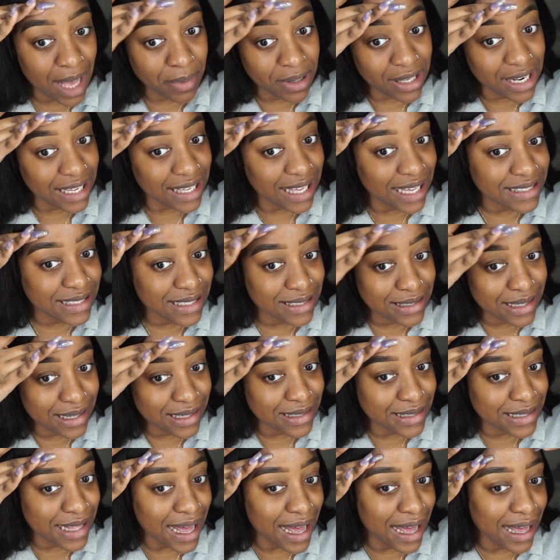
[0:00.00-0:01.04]
mean, I guess it
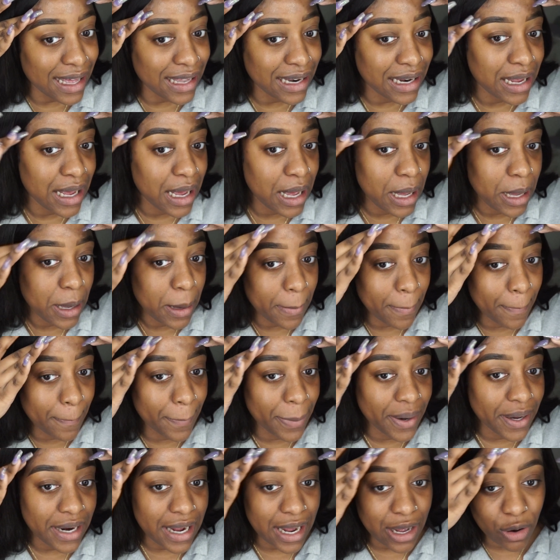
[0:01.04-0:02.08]
does that,
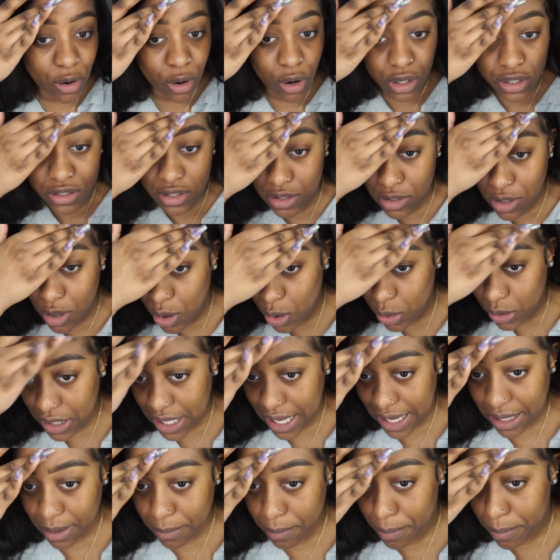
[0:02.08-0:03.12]
but I also
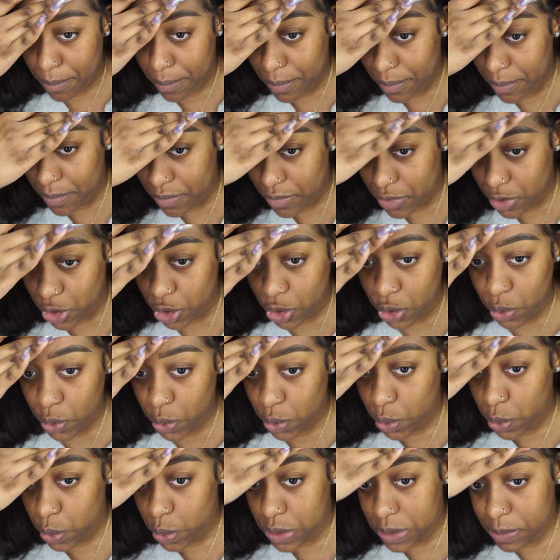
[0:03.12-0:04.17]
like
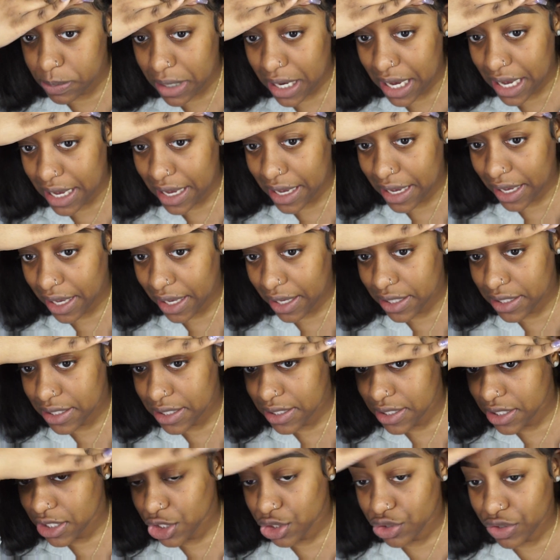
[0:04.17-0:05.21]
use my
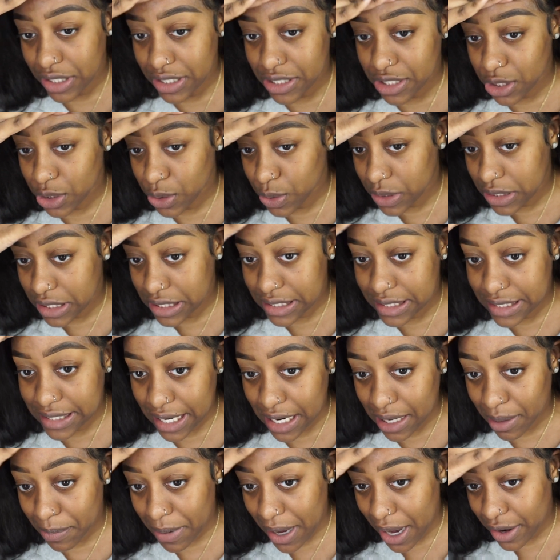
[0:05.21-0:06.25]
translucent
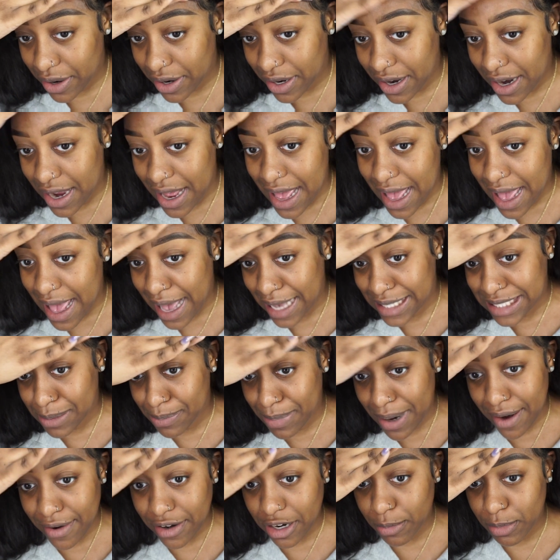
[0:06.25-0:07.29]
setting powder as a
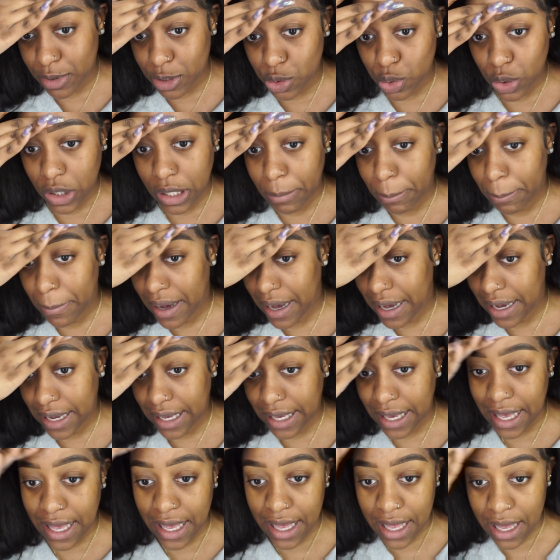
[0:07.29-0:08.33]
barrier between my
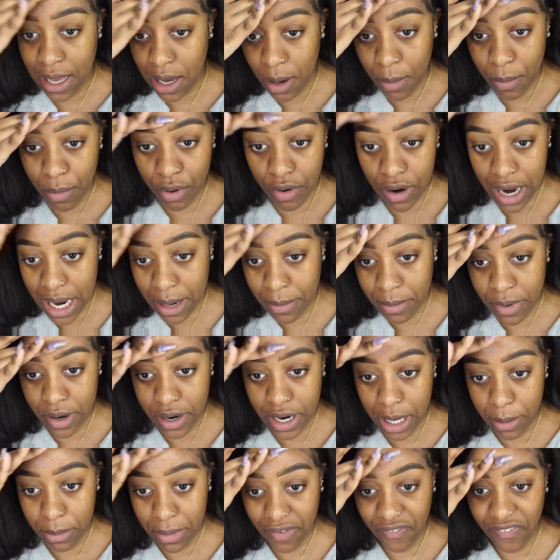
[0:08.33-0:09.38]
primer
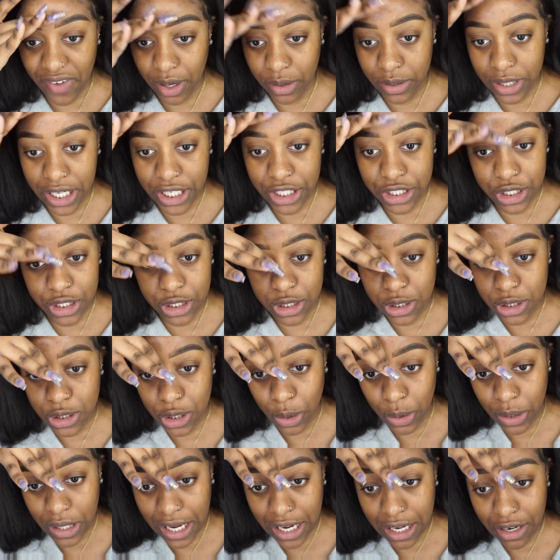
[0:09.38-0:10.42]
and my foundation.
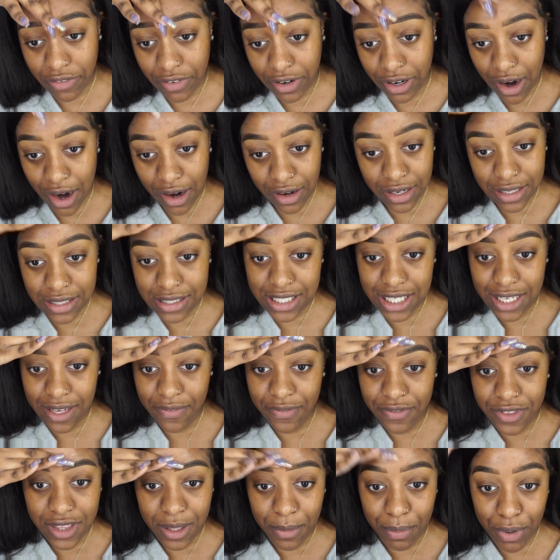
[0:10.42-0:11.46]
So like regardless
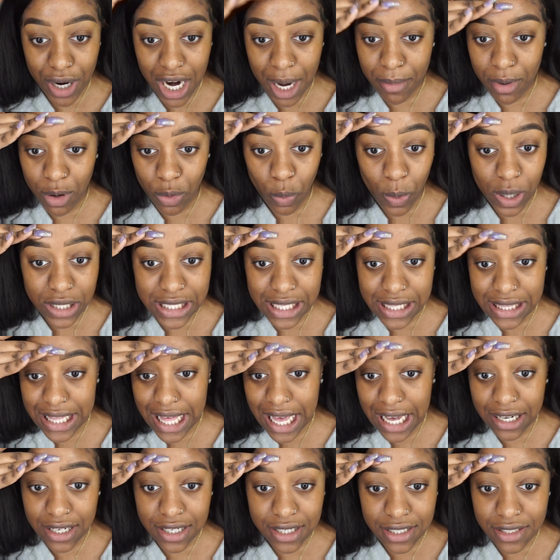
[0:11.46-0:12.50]
if the primer wasn't
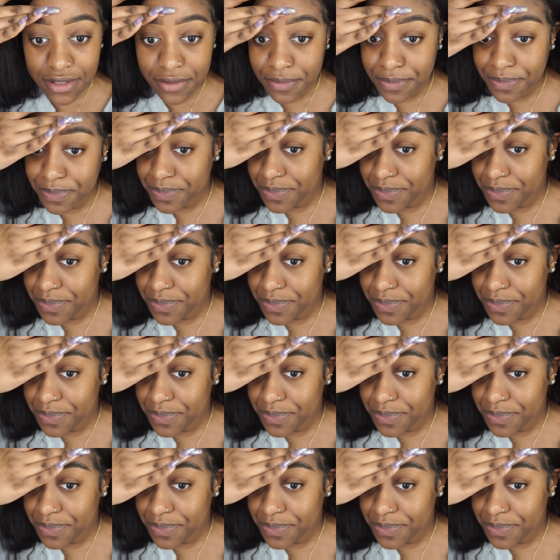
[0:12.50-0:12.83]
that good,